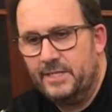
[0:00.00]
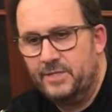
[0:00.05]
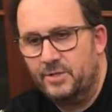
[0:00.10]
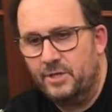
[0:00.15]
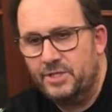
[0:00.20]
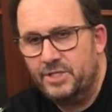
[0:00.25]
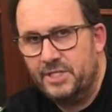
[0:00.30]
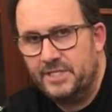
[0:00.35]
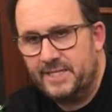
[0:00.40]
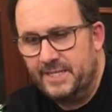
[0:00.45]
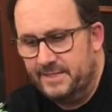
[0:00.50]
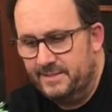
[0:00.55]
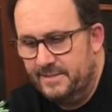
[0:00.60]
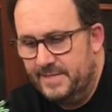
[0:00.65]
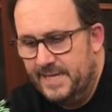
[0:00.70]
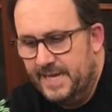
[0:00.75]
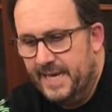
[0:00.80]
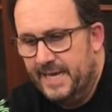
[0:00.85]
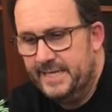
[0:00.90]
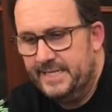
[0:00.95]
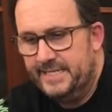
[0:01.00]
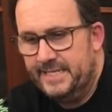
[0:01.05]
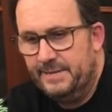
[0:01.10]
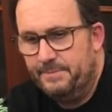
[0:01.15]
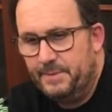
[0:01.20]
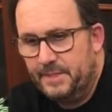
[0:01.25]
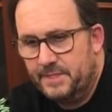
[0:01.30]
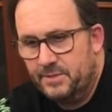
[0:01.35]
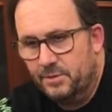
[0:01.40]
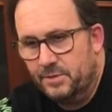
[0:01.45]
It's not just a
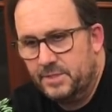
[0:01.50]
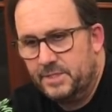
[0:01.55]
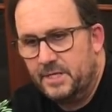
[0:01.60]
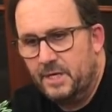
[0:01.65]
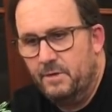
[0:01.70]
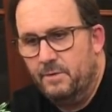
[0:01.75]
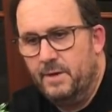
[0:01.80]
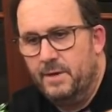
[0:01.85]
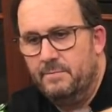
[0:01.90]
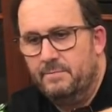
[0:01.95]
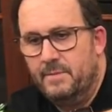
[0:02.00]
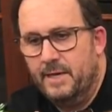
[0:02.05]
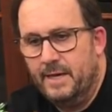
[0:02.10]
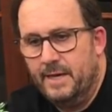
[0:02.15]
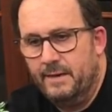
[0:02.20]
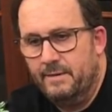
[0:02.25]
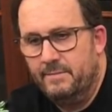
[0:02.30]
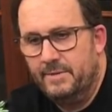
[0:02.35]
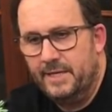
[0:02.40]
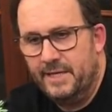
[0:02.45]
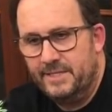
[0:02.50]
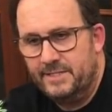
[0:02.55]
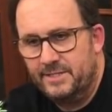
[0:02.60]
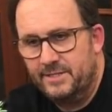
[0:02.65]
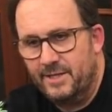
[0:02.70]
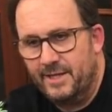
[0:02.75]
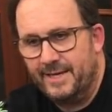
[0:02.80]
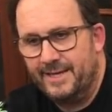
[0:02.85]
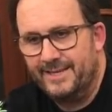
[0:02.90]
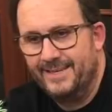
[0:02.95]
dip. It's also it's
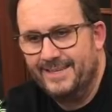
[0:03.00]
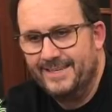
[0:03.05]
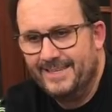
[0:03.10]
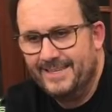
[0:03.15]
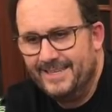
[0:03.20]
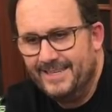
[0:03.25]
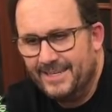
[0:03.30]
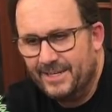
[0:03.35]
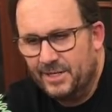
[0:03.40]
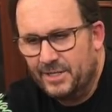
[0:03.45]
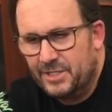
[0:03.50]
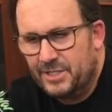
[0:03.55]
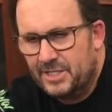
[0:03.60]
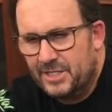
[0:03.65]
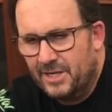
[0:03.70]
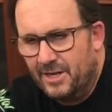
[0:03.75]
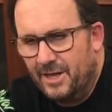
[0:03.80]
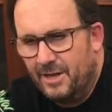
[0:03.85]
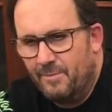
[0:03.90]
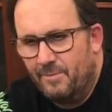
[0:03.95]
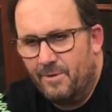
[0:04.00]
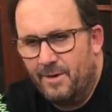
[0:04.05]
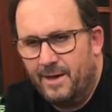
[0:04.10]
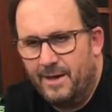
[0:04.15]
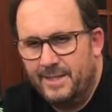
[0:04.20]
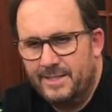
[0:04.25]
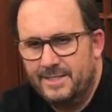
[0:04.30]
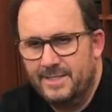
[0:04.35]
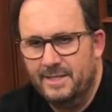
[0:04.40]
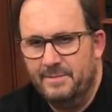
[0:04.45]
like got a slight
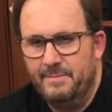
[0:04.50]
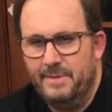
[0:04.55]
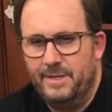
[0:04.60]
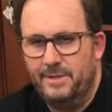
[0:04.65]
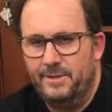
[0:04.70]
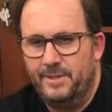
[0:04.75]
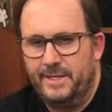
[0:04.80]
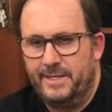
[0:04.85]
rise in the middle.